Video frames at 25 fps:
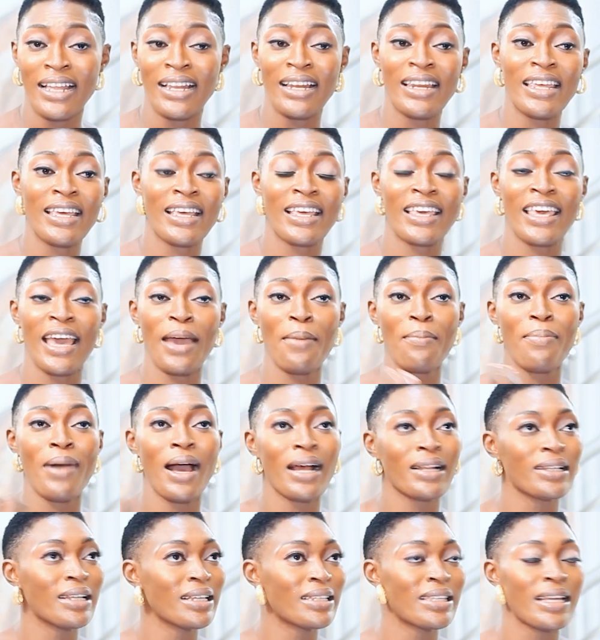It came
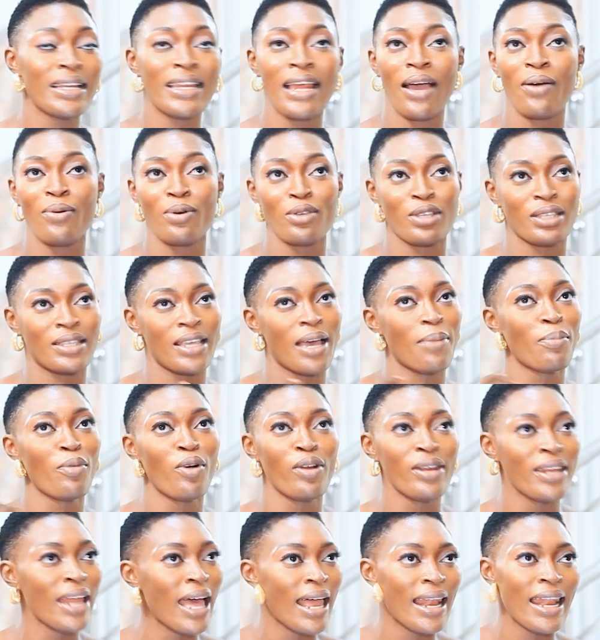back, they said there was
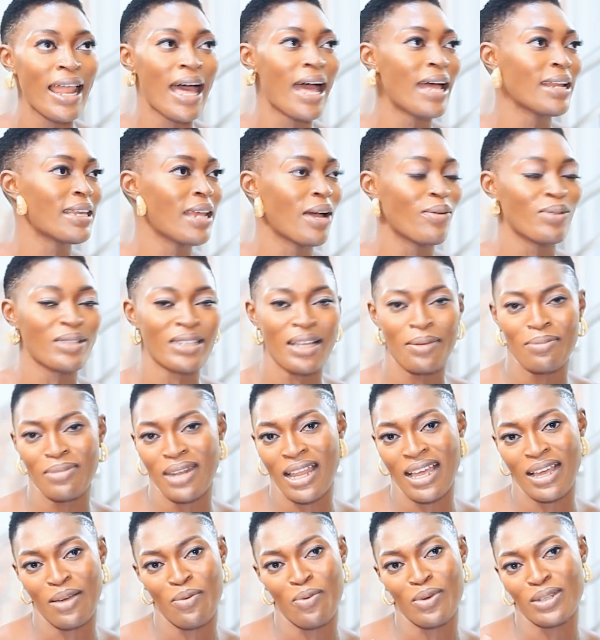salmonella. I'm
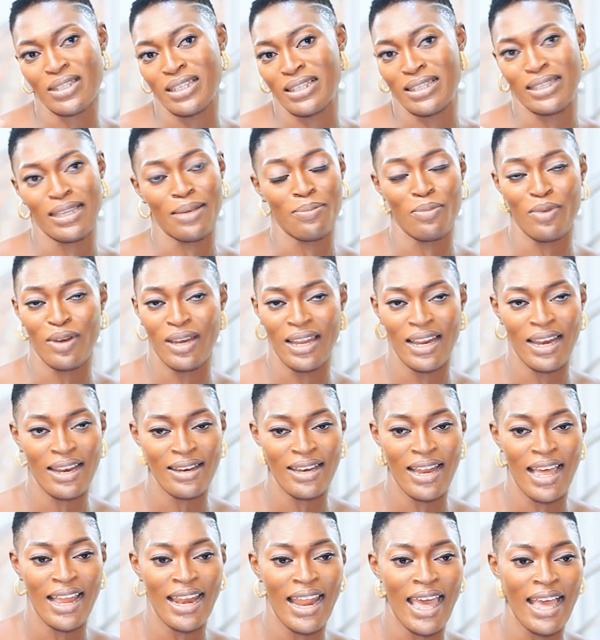like, what is
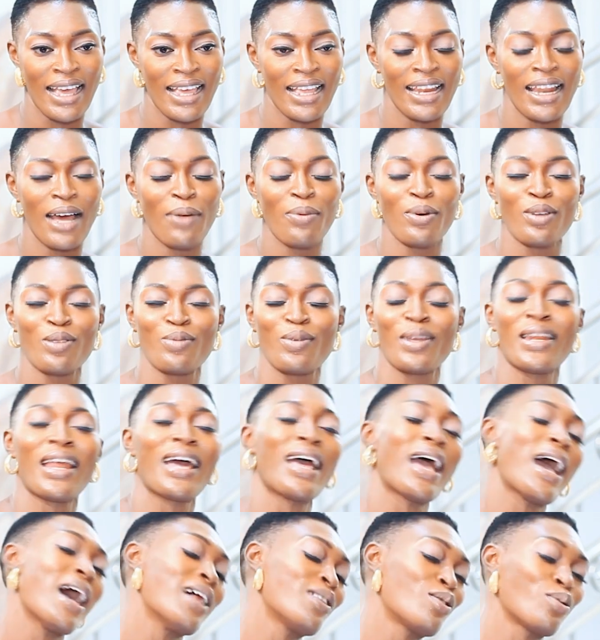salmonella again? That was when
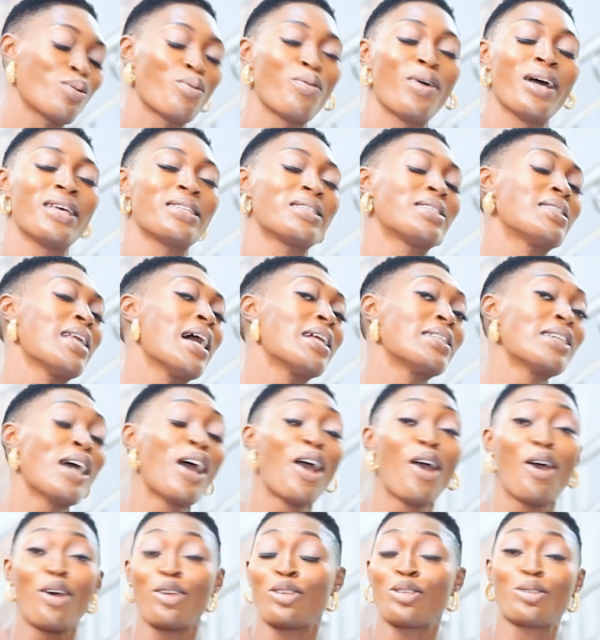I had to go and start
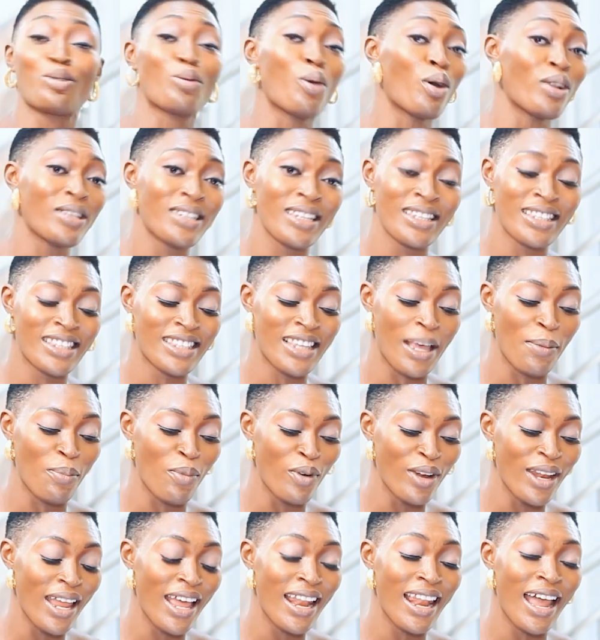studying
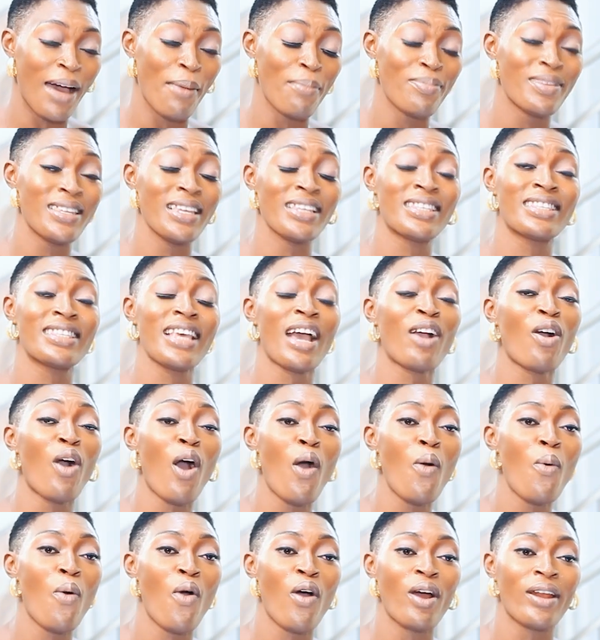salmonella. The
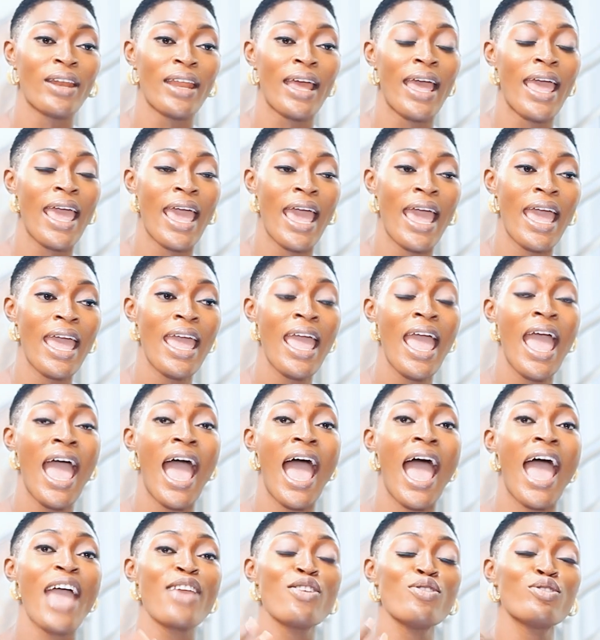second one,
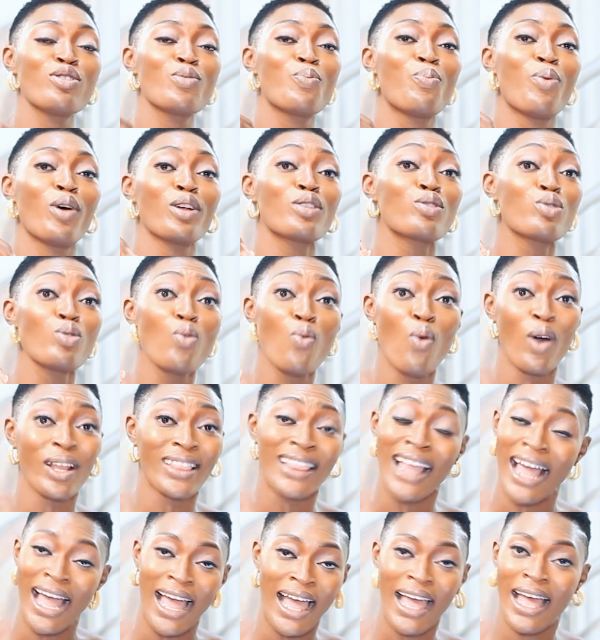I used bottled
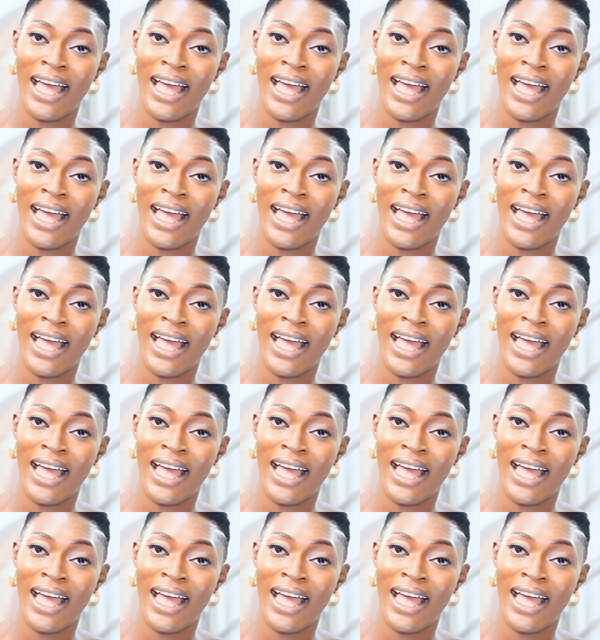water